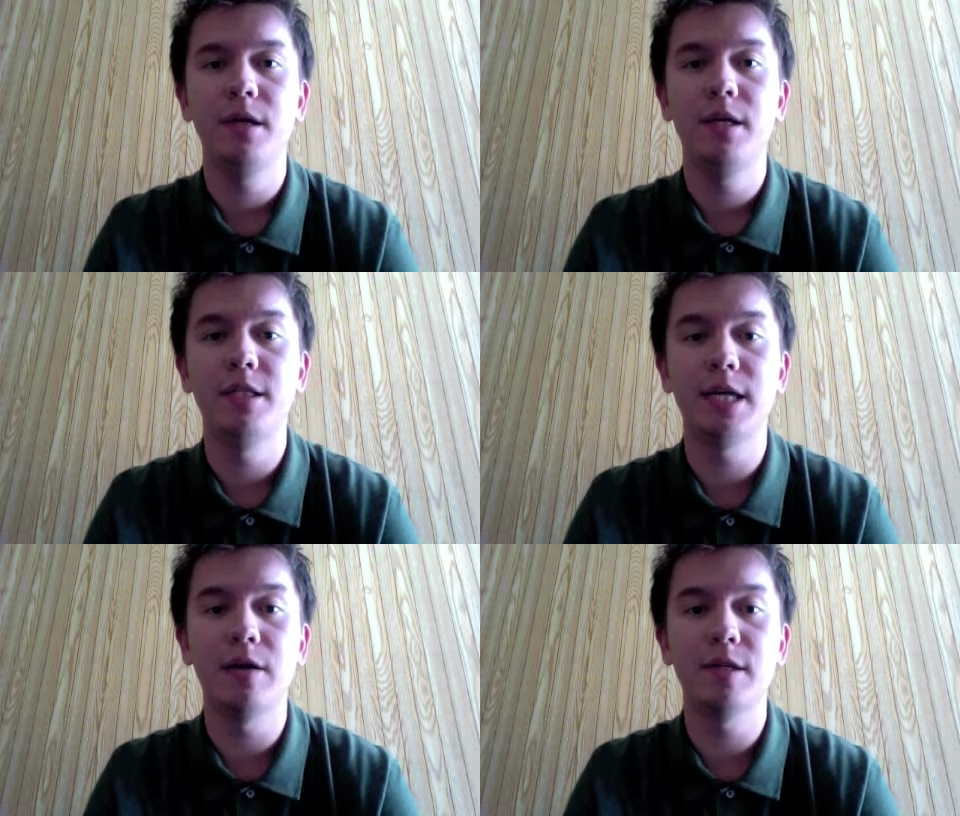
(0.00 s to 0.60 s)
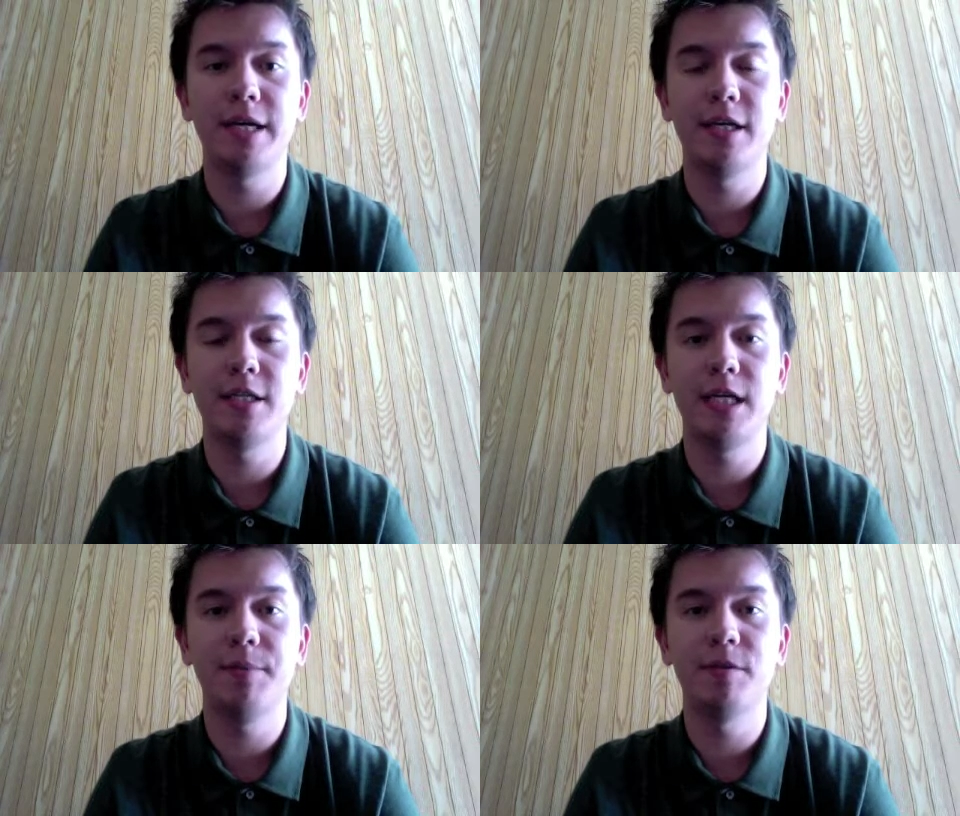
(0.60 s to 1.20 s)
he sounds like
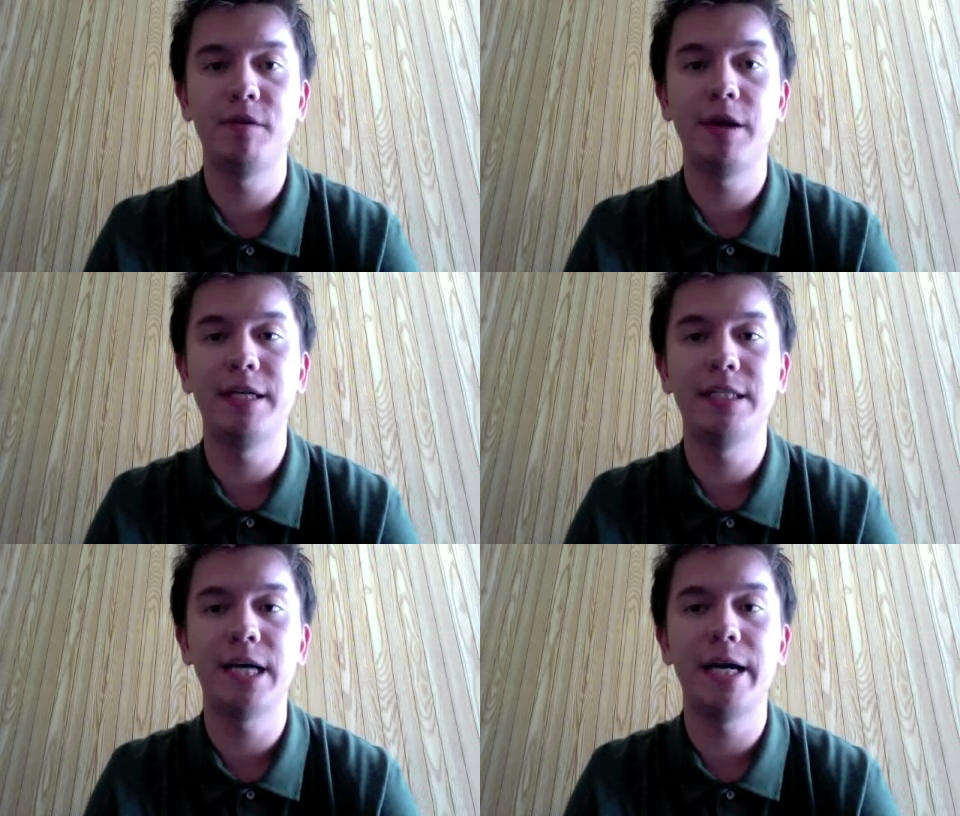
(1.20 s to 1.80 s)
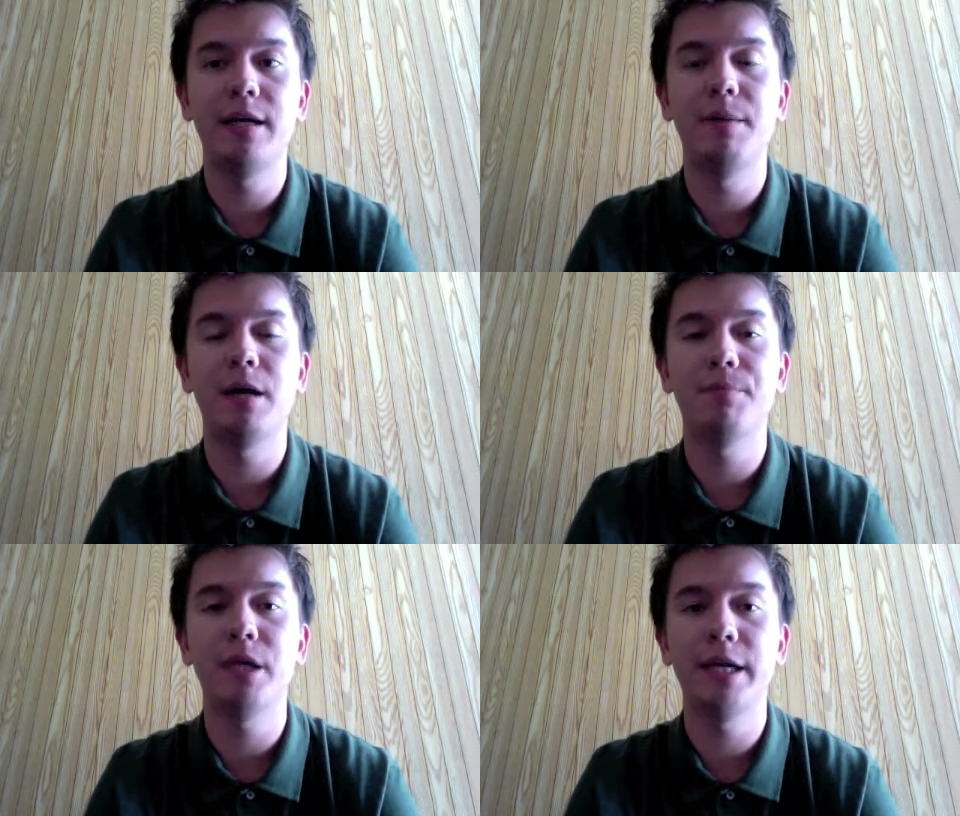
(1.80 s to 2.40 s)
his team is very excited
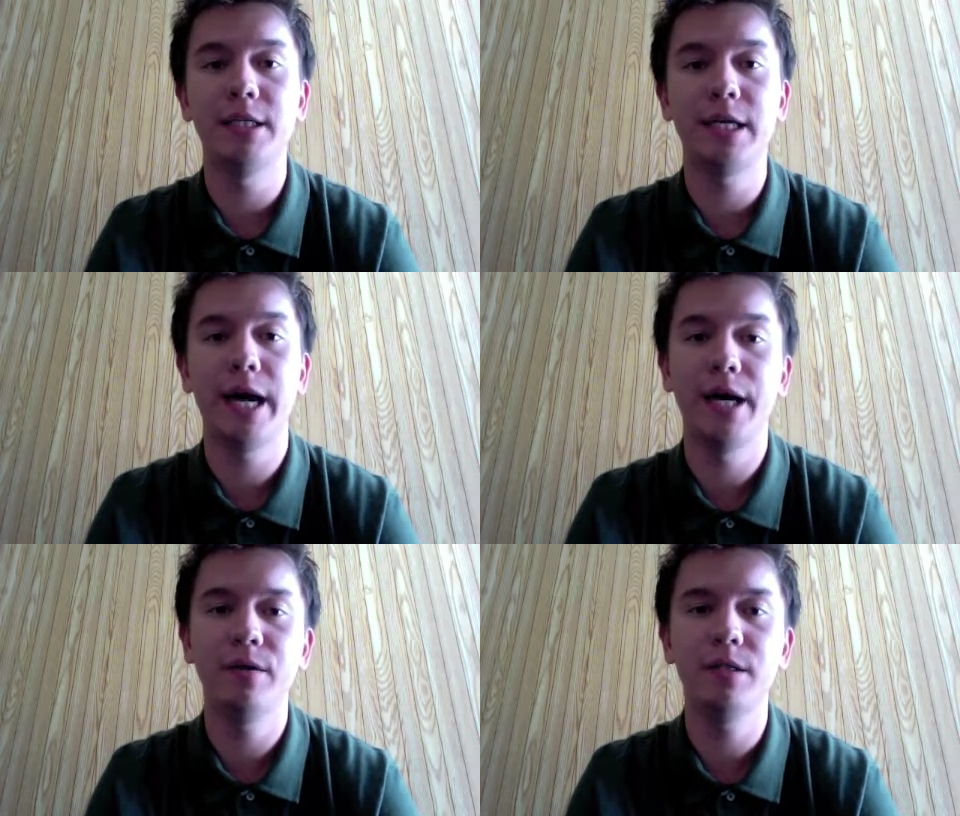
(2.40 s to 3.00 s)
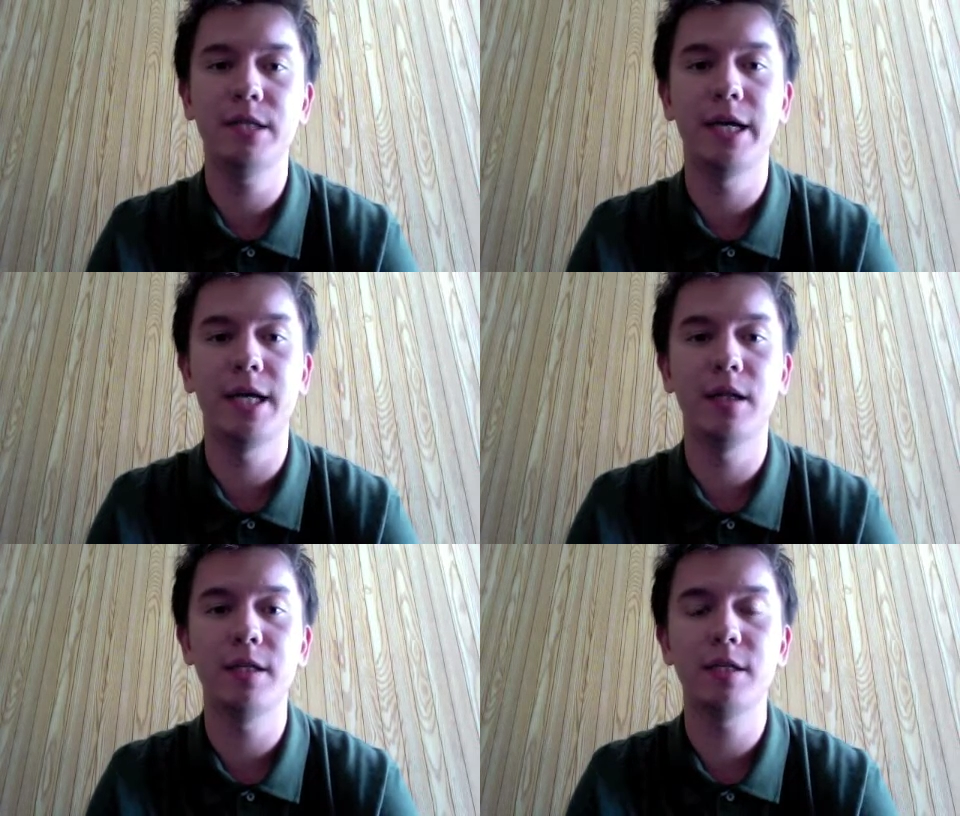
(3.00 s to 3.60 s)
about playing the Coyotes,
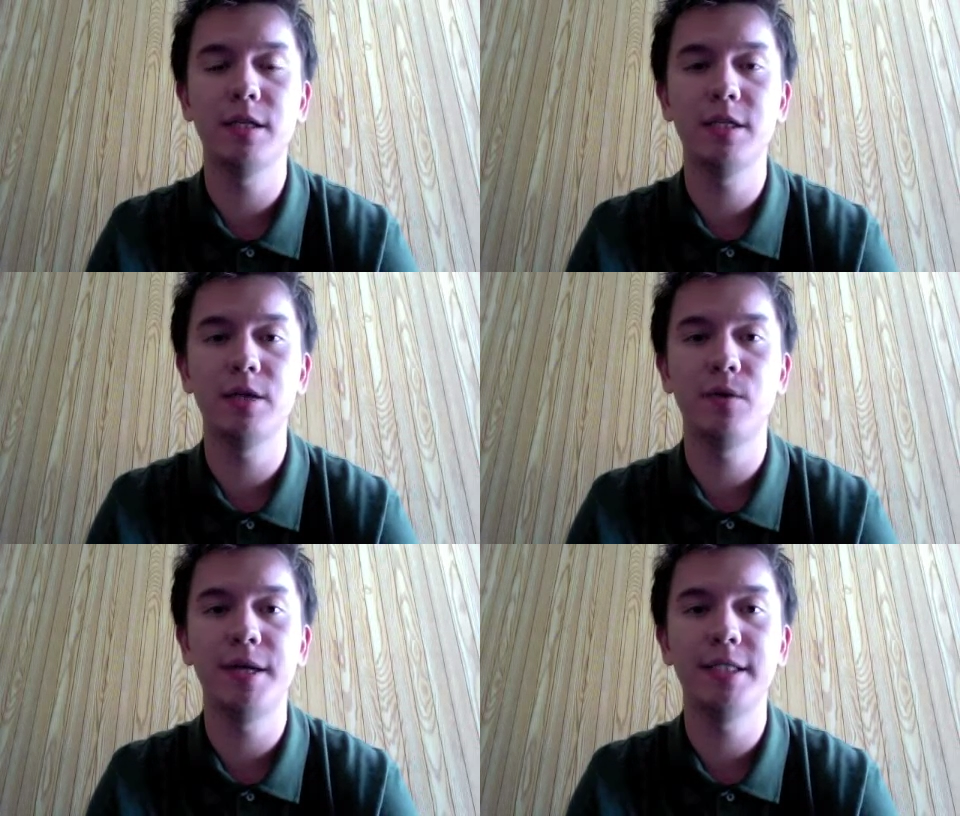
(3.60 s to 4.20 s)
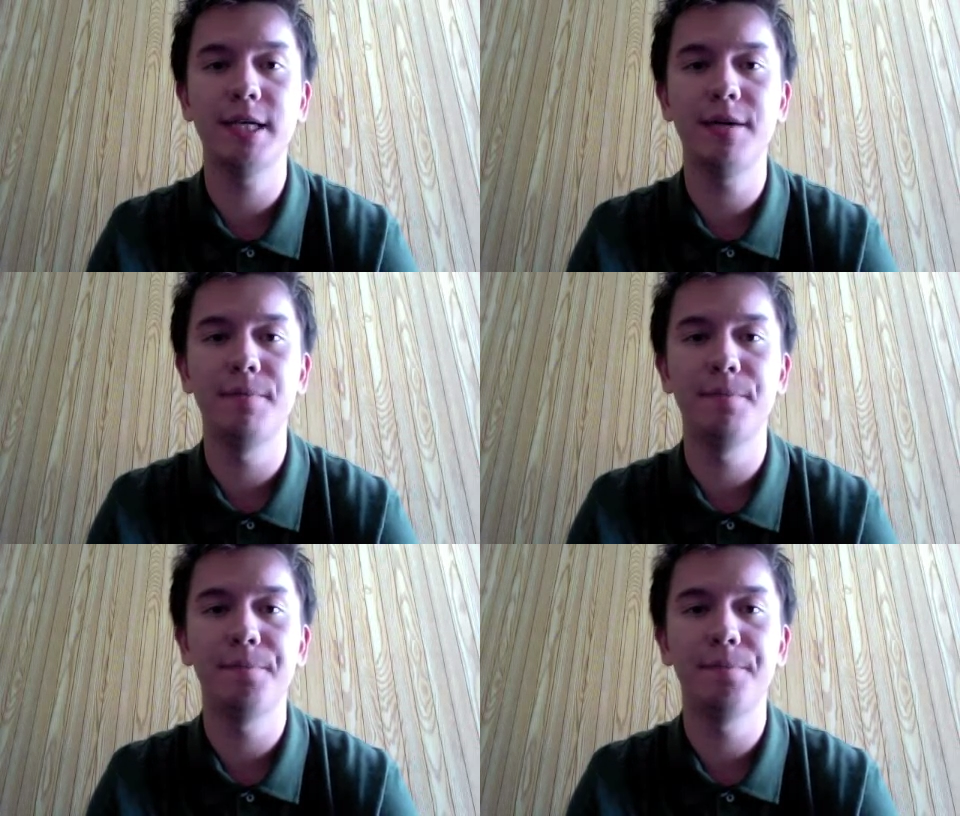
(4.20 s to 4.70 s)
and let's listen to what he said.